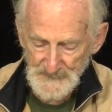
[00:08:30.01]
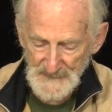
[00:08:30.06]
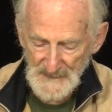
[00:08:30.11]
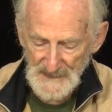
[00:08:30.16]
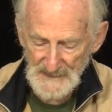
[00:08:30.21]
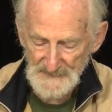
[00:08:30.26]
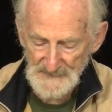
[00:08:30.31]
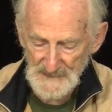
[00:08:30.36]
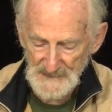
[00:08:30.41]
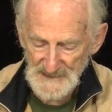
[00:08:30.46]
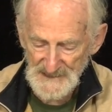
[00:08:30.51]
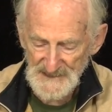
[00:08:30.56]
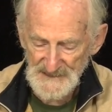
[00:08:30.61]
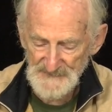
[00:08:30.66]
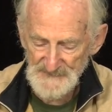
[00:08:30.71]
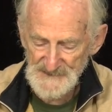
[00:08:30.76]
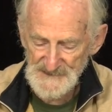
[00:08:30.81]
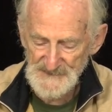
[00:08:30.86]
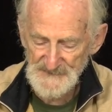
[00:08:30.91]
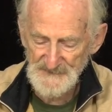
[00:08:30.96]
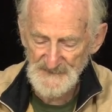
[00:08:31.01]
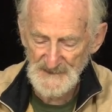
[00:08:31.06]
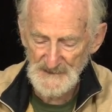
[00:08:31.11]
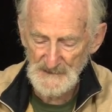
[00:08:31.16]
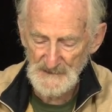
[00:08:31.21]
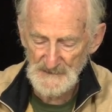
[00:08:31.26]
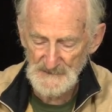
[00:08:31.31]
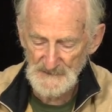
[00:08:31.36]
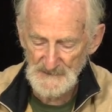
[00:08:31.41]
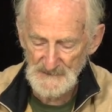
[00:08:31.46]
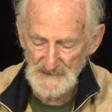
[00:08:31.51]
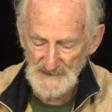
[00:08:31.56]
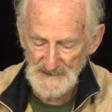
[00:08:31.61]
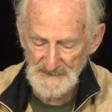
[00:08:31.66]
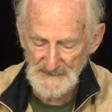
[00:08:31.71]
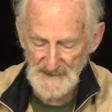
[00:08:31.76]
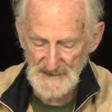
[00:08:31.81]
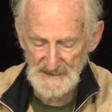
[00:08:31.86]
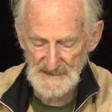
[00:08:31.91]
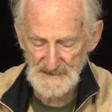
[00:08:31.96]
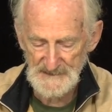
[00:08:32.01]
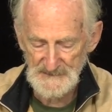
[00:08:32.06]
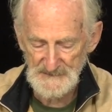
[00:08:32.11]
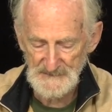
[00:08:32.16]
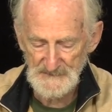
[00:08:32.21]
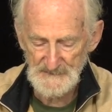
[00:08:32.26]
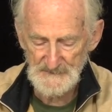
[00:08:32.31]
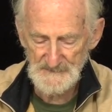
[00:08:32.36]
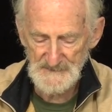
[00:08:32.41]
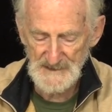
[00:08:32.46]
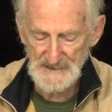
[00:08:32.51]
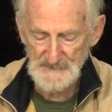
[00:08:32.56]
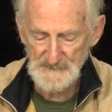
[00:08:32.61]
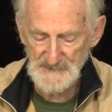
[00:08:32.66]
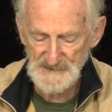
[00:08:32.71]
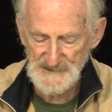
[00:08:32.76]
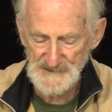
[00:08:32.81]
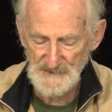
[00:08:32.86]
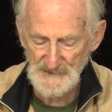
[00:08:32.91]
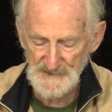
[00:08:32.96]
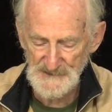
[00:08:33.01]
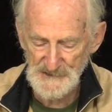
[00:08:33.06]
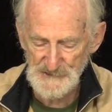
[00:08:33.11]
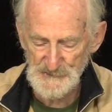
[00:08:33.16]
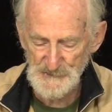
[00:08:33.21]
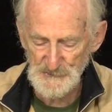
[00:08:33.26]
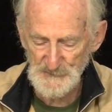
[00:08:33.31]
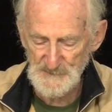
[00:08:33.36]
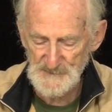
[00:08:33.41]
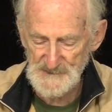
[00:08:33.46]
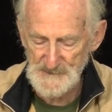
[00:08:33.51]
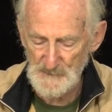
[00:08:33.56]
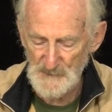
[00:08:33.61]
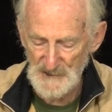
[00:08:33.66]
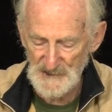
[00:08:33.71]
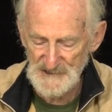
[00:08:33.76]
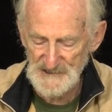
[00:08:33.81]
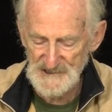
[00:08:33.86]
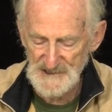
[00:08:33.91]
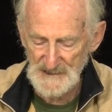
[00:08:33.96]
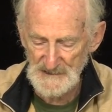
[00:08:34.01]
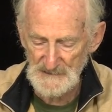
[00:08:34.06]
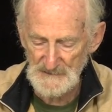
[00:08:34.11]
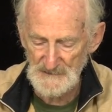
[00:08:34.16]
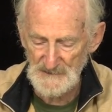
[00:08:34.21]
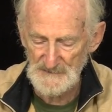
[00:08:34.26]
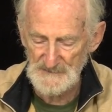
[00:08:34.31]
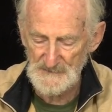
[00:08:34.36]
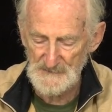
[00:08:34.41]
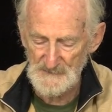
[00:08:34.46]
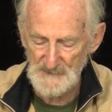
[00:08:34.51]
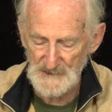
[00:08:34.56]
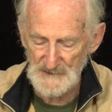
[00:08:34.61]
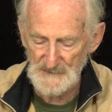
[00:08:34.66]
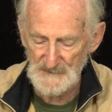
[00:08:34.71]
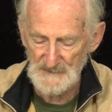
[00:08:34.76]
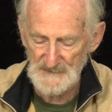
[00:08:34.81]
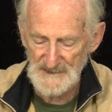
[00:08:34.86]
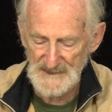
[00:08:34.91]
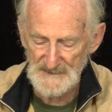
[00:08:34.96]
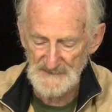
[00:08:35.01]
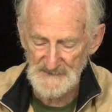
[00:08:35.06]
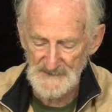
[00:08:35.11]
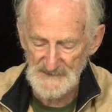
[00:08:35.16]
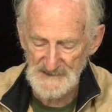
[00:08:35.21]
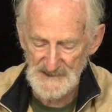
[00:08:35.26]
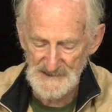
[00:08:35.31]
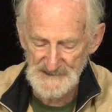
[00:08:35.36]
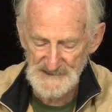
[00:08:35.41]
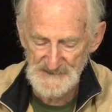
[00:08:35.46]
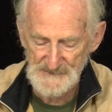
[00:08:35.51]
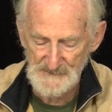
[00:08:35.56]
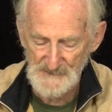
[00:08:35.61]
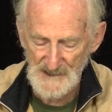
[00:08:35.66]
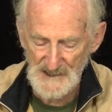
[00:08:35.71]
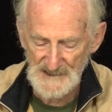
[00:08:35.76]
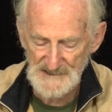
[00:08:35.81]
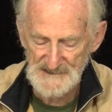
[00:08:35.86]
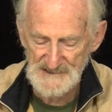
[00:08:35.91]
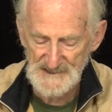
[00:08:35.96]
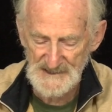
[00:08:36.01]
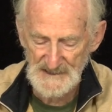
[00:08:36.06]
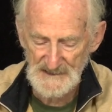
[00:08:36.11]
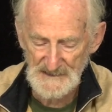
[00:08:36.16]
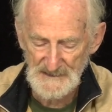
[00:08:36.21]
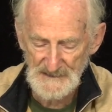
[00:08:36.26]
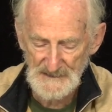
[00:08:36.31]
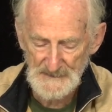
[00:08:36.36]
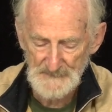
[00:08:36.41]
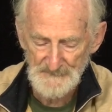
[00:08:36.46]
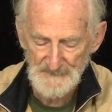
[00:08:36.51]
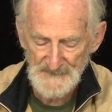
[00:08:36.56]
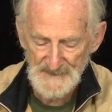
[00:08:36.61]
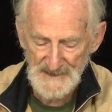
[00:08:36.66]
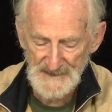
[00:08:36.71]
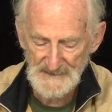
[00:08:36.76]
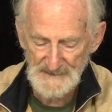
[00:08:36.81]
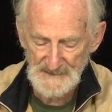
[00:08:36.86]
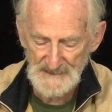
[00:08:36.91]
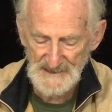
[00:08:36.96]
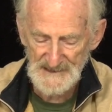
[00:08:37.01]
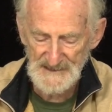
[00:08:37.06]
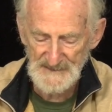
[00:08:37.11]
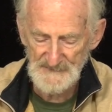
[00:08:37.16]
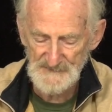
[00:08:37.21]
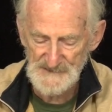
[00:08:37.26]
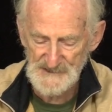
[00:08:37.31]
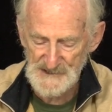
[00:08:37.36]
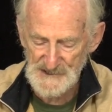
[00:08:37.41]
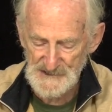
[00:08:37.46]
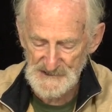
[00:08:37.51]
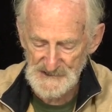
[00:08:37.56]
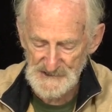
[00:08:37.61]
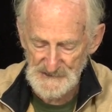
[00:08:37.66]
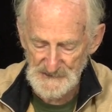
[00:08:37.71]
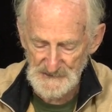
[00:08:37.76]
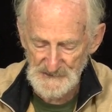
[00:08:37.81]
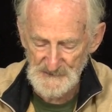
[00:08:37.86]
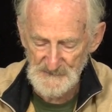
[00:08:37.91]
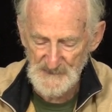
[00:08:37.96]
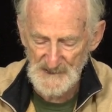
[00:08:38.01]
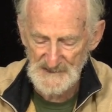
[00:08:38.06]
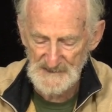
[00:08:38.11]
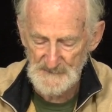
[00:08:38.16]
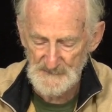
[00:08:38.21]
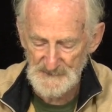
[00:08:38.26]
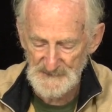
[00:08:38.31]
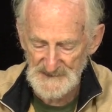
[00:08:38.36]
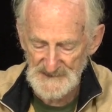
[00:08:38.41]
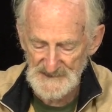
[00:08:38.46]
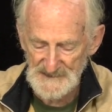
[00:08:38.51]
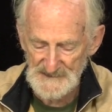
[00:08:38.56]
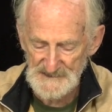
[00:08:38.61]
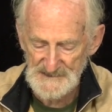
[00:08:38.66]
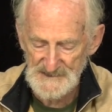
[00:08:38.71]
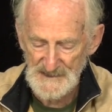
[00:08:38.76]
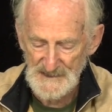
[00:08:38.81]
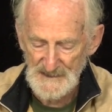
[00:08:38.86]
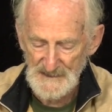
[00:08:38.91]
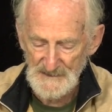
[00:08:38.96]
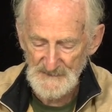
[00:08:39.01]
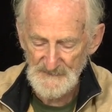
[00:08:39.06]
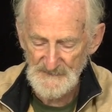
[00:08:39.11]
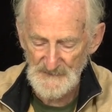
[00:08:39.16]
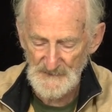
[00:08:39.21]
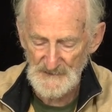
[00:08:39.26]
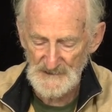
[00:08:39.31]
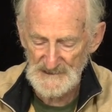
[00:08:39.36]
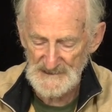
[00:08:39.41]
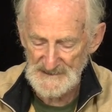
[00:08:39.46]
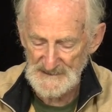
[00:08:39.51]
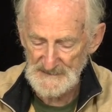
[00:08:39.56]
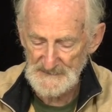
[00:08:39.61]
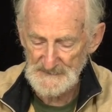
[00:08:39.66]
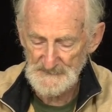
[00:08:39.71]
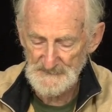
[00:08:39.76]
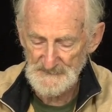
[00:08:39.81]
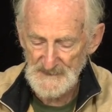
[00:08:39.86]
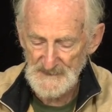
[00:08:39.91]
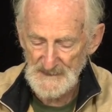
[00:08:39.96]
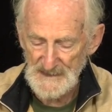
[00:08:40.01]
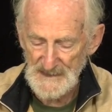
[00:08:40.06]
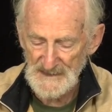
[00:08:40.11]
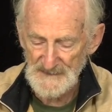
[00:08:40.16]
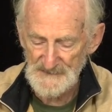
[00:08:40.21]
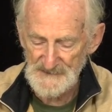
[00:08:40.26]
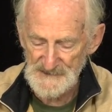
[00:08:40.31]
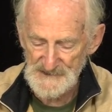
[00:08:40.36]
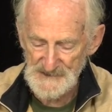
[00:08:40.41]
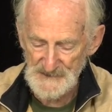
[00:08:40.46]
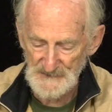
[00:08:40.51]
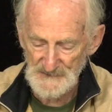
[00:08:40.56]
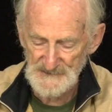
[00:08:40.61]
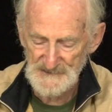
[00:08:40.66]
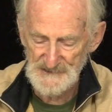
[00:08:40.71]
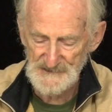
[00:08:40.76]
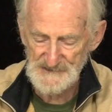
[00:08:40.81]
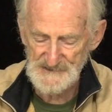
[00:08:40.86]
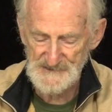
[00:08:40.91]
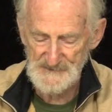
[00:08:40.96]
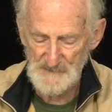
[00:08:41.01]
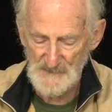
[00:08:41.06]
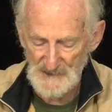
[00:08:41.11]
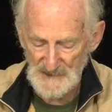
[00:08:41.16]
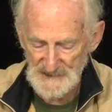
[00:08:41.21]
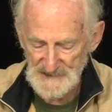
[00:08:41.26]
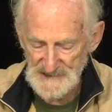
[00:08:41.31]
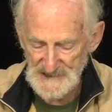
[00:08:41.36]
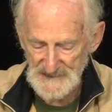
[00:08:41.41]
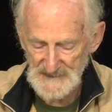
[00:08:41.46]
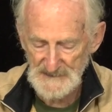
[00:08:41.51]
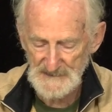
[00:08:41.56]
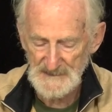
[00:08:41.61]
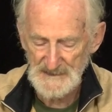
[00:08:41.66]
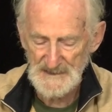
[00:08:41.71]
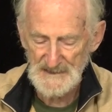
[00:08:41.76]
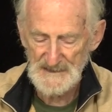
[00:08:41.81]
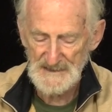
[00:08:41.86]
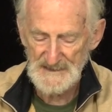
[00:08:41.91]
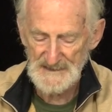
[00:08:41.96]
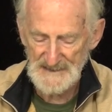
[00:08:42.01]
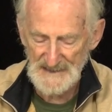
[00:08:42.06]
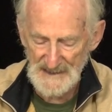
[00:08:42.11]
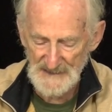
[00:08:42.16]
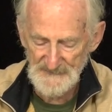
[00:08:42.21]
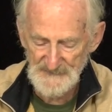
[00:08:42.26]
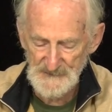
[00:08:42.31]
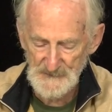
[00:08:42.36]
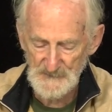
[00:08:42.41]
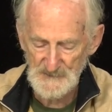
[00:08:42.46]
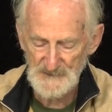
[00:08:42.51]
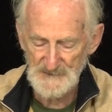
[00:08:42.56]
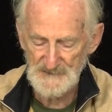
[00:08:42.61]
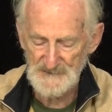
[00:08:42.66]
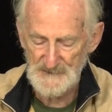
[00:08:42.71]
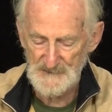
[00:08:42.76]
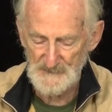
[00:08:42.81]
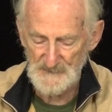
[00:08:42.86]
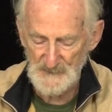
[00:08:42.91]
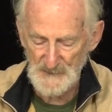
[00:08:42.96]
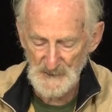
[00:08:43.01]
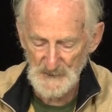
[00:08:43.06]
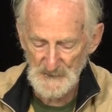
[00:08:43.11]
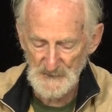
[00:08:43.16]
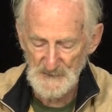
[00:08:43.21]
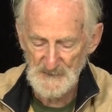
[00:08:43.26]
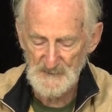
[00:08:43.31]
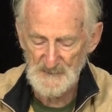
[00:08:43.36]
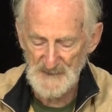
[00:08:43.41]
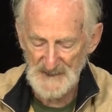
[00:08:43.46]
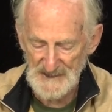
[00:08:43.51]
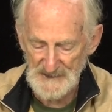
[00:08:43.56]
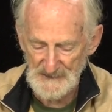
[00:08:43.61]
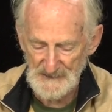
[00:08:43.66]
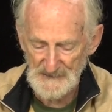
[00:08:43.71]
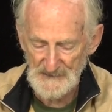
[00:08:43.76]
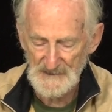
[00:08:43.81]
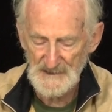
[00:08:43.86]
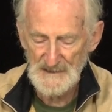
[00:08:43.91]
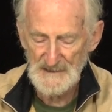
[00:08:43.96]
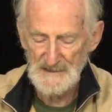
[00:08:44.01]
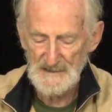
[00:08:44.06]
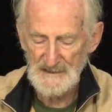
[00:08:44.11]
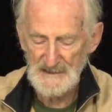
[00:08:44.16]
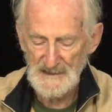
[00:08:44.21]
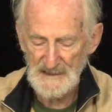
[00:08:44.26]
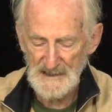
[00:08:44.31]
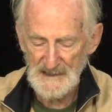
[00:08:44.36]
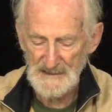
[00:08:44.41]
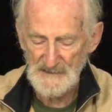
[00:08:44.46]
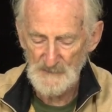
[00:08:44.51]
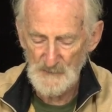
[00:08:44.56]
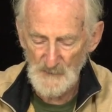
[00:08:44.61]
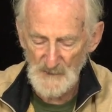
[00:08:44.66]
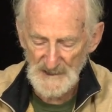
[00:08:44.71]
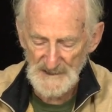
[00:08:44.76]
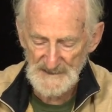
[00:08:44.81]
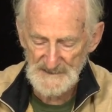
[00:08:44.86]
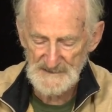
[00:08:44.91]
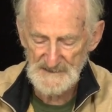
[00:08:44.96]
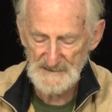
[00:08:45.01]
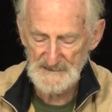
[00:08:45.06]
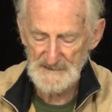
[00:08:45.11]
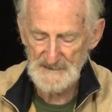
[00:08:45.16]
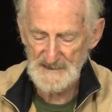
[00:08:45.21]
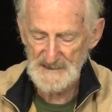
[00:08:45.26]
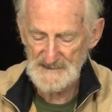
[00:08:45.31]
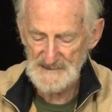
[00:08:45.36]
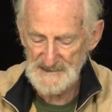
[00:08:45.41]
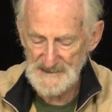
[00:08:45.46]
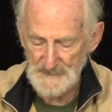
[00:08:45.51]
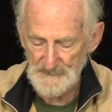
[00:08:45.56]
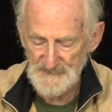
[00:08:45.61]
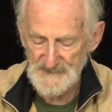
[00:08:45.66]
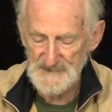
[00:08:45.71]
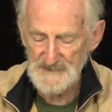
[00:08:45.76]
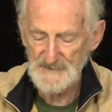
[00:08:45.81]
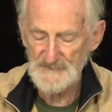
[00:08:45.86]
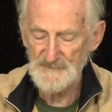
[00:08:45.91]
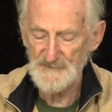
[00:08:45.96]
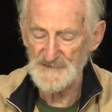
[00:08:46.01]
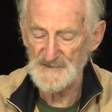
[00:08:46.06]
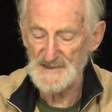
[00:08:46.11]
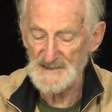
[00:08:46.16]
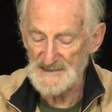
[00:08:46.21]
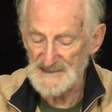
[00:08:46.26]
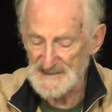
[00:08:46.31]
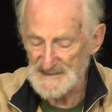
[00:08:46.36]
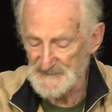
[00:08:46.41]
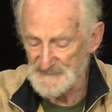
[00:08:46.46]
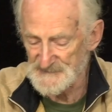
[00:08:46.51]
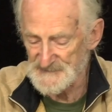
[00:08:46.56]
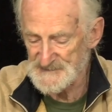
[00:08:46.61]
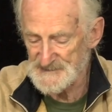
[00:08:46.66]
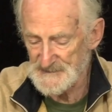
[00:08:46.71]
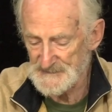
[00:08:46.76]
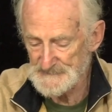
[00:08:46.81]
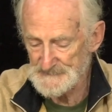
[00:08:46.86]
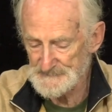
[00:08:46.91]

and the leaves fell early that year, and we saw the troops marching along the road and the dust rising and leaves stirred by the breeze falling, and the soldiers marching, and afterward the road bare and white except for the leaves.